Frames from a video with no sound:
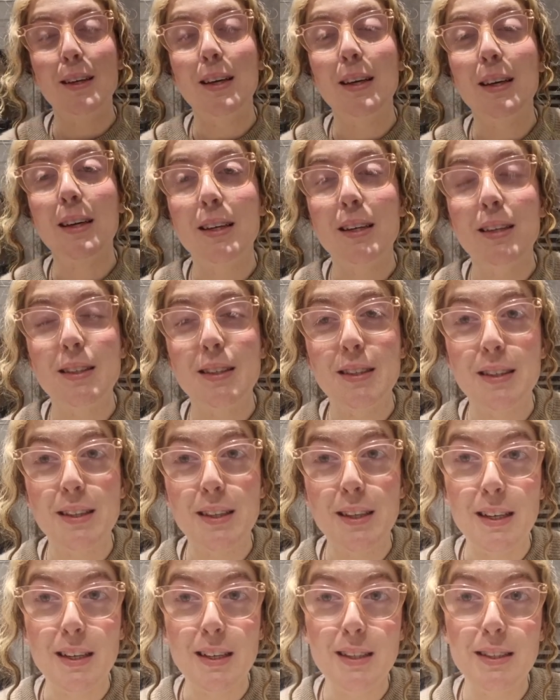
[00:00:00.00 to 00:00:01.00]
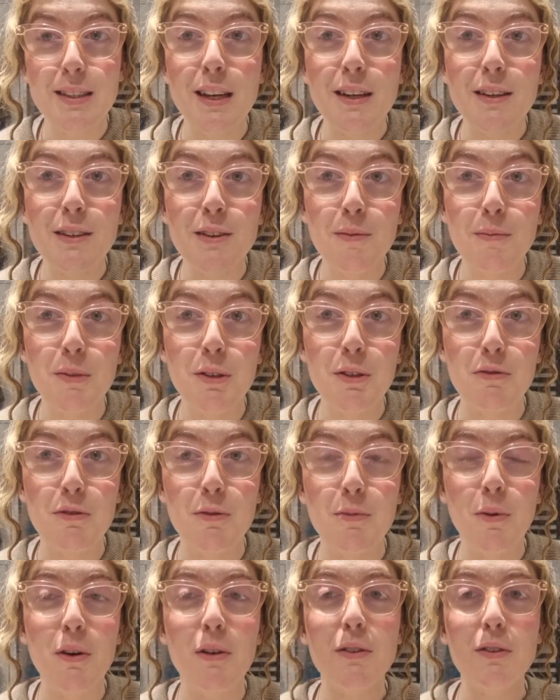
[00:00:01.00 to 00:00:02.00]
is the second
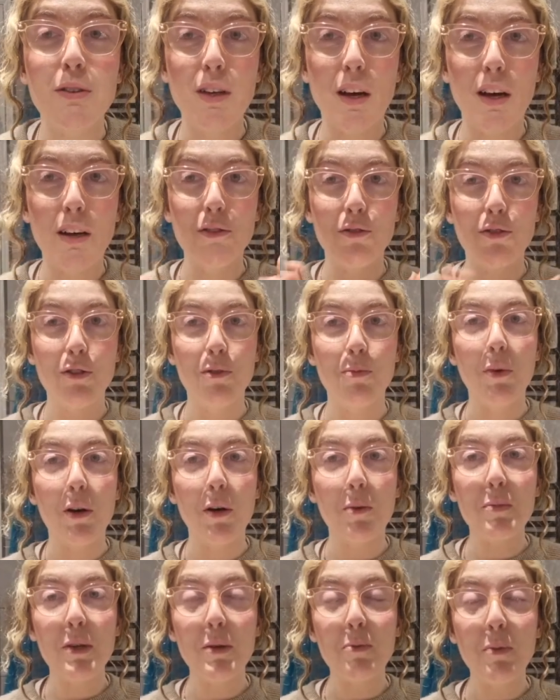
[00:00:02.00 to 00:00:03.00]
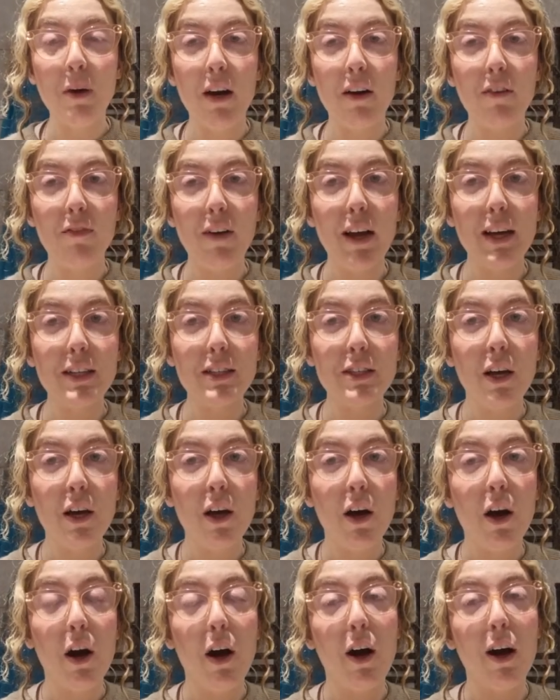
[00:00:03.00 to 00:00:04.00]
mystery box that I ordered by BPerfect.
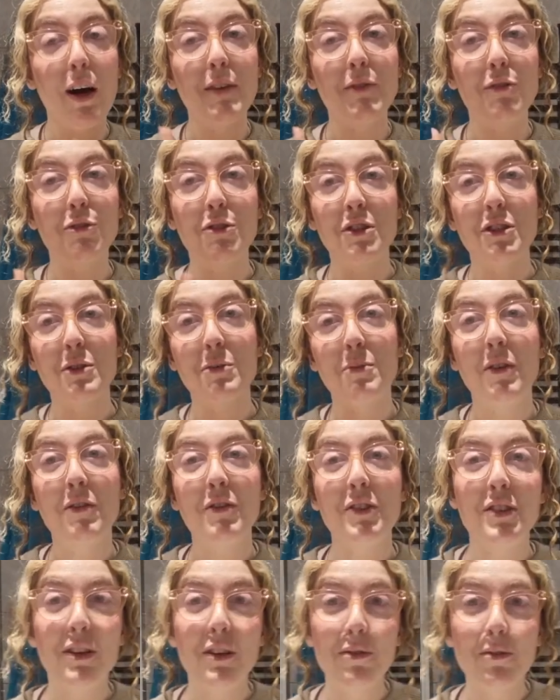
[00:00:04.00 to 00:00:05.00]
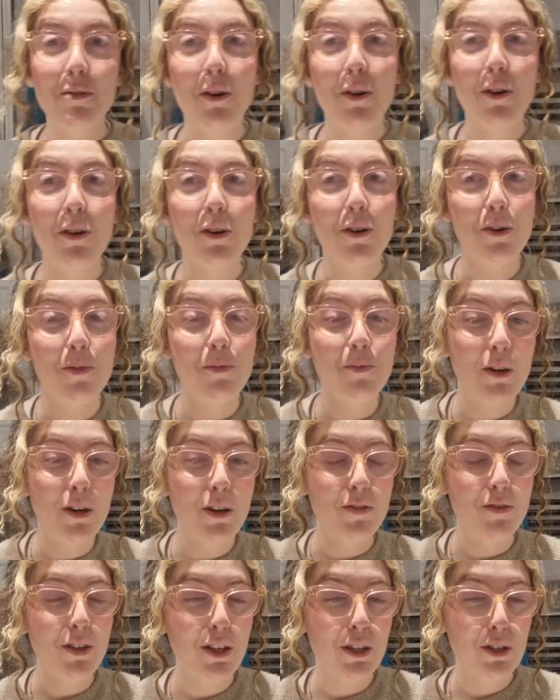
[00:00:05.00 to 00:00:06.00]
I have already done my video on my
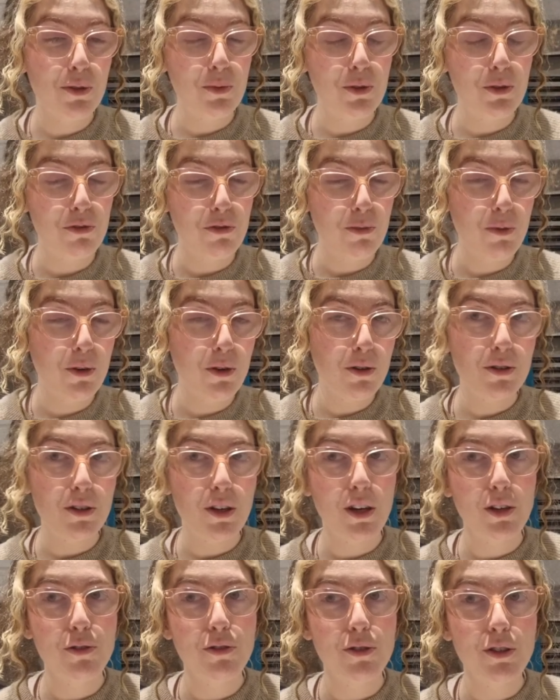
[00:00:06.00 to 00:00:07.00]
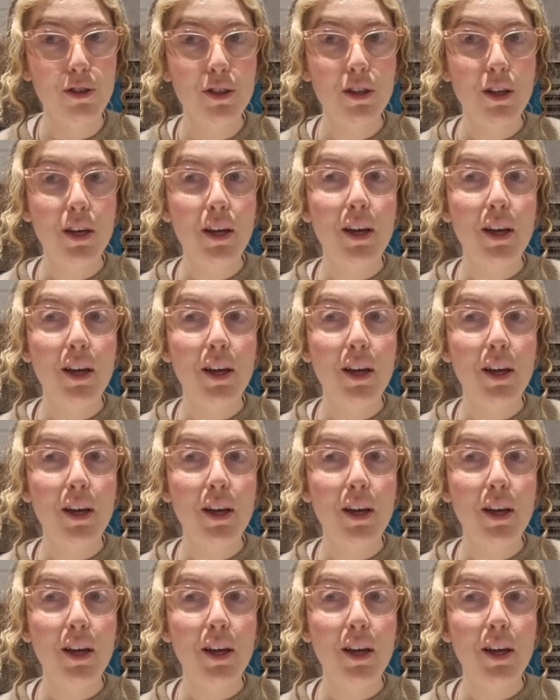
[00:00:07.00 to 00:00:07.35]
first mystery box that I ordered.